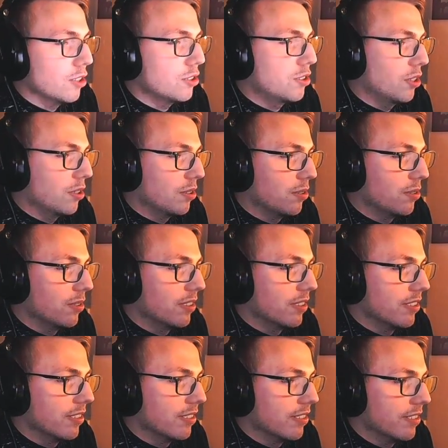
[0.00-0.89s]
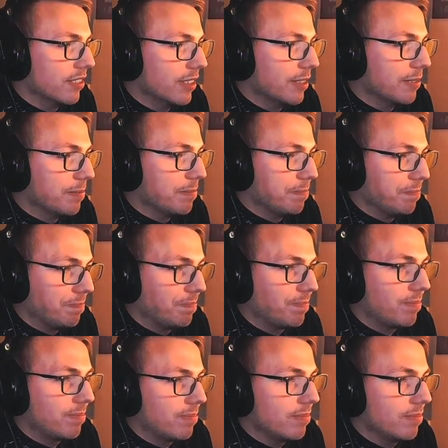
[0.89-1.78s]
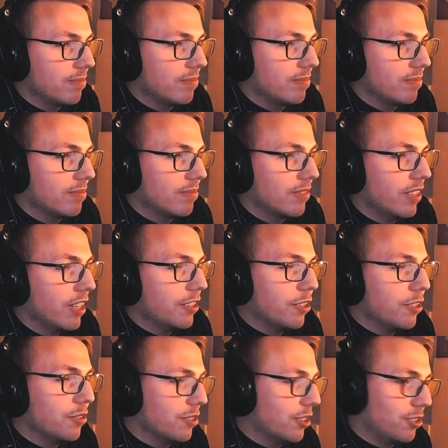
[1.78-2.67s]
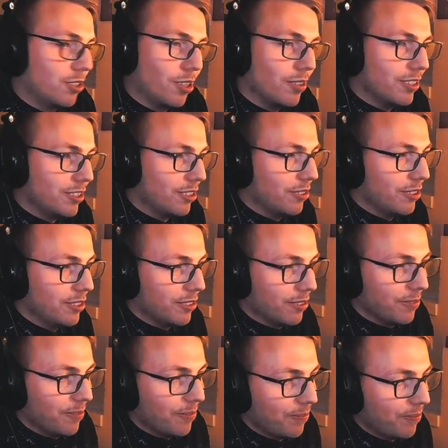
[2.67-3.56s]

also, it's performed is... oh, yeah, sure. No, sorry, no.